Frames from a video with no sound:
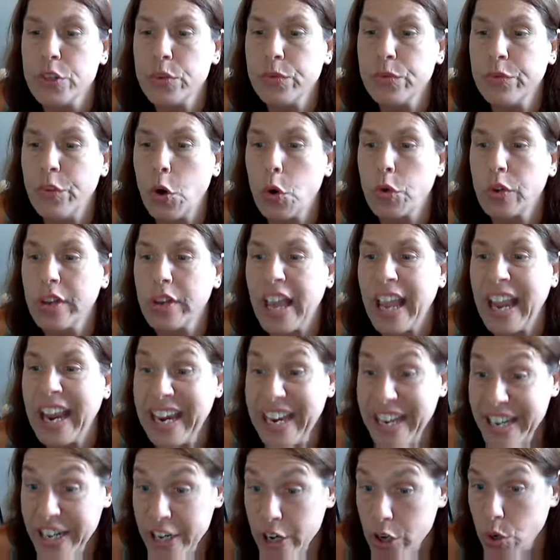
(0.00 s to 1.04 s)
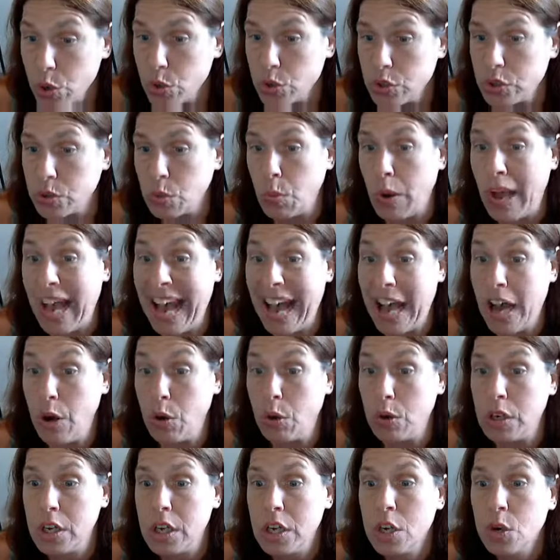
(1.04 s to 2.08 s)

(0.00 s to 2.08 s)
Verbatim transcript: volcanoes. Wow!